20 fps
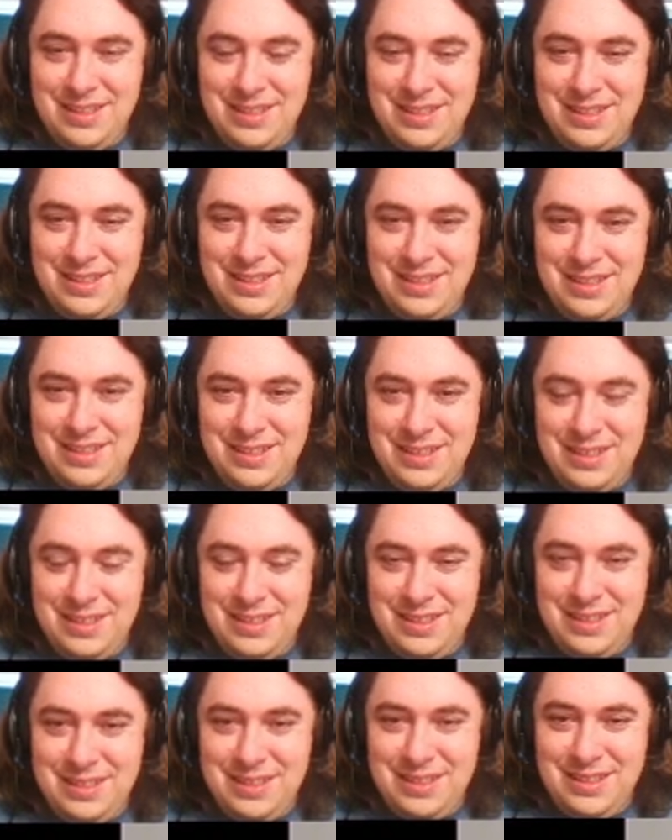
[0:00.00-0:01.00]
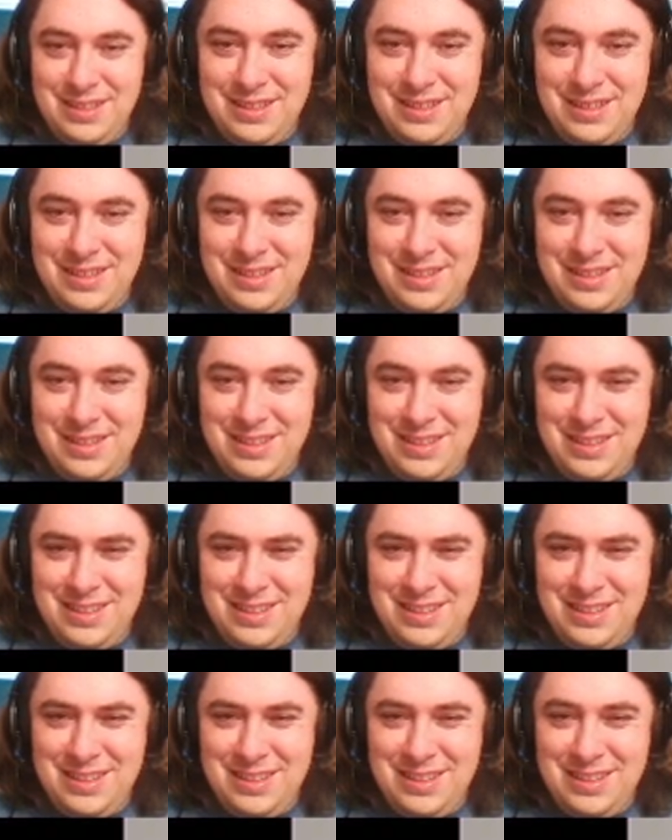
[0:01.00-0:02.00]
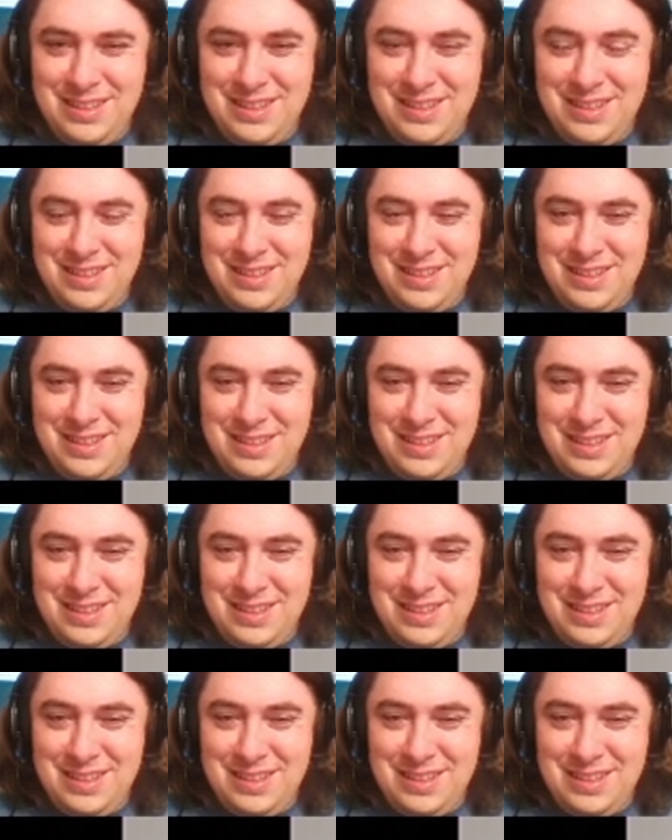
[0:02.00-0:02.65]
The person shown says nothing.